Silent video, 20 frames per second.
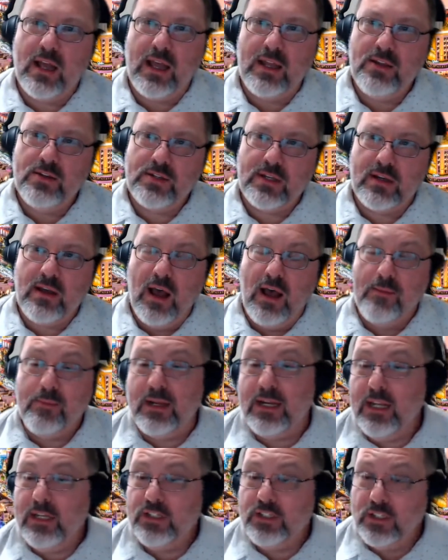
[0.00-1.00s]
use a
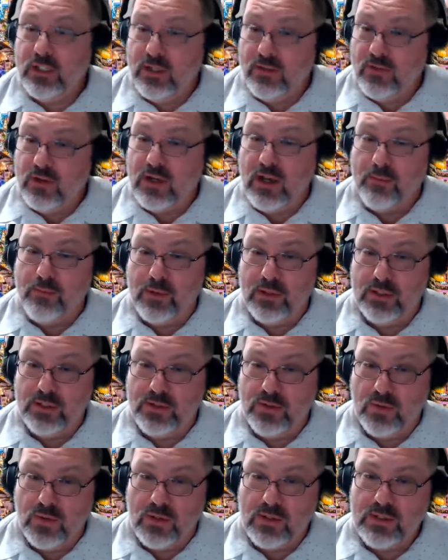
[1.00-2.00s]
combination of a couple
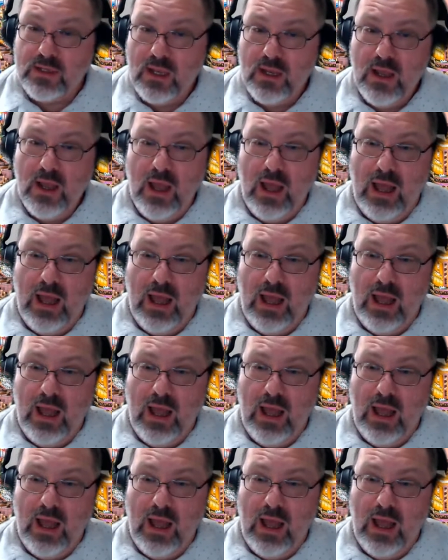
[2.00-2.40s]
of tools.